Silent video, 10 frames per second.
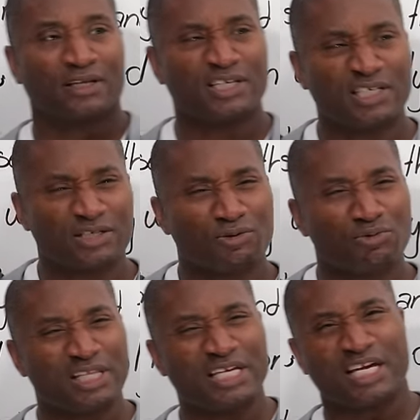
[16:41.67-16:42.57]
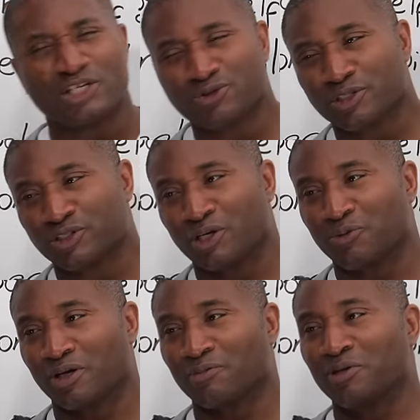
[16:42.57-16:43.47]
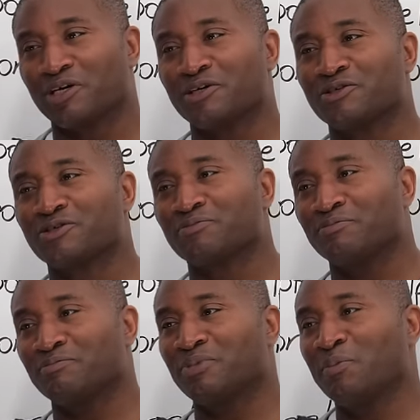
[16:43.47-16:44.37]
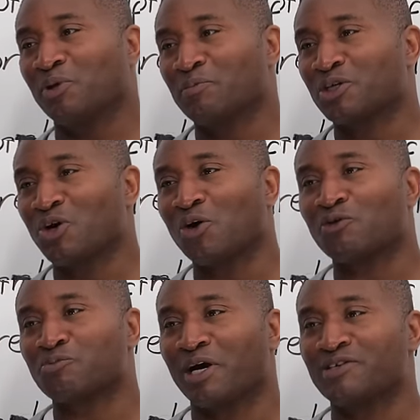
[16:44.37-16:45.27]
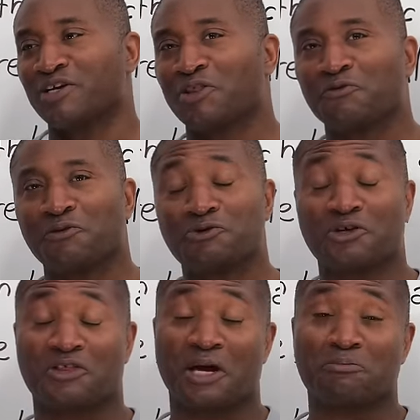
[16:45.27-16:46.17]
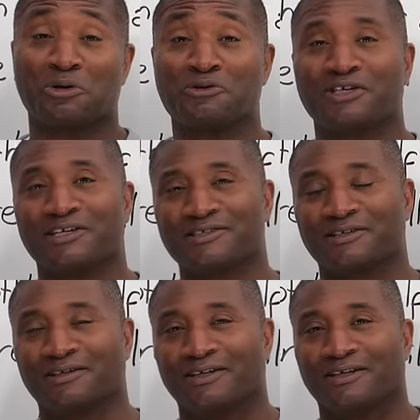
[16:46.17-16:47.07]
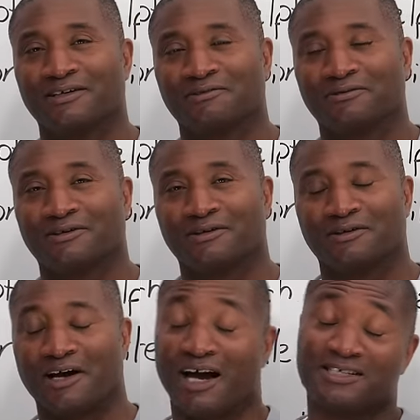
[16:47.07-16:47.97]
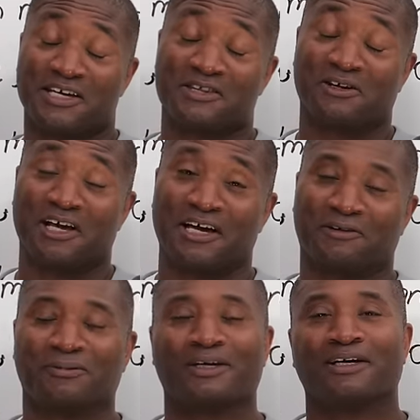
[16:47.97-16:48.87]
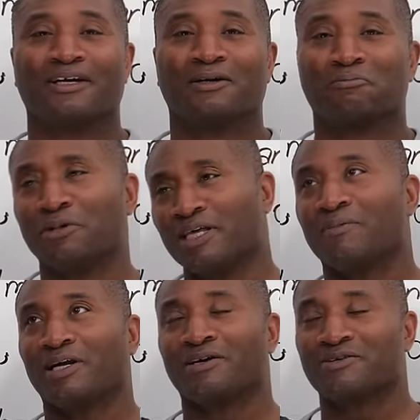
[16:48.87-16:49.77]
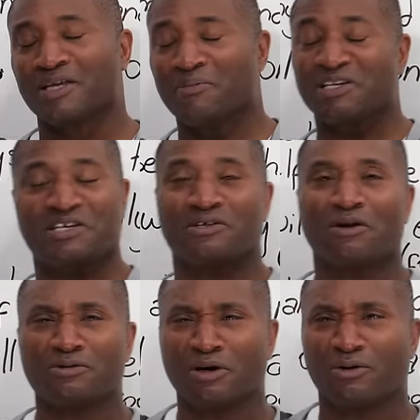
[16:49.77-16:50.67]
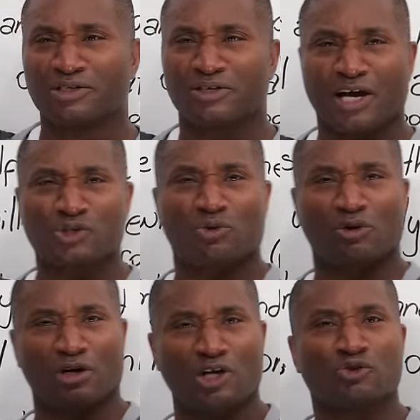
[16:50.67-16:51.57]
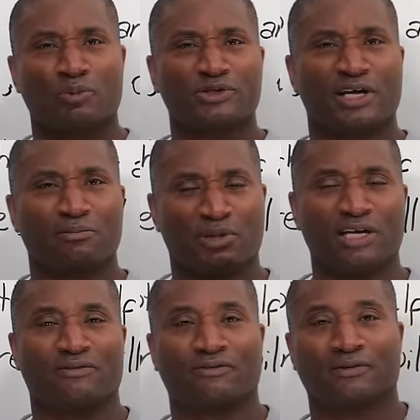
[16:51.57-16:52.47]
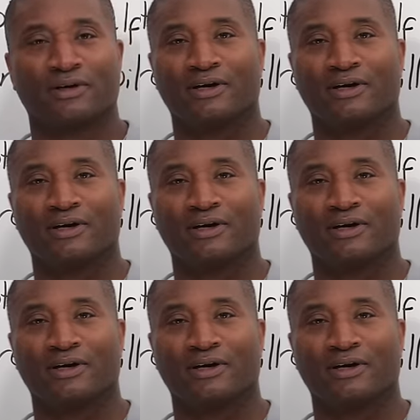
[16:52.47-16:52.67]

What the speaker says: This is a really interesting one because people at McDonald's might say their food's not that processed. I say they're lying. But they might say, no, it's actual 100% beef.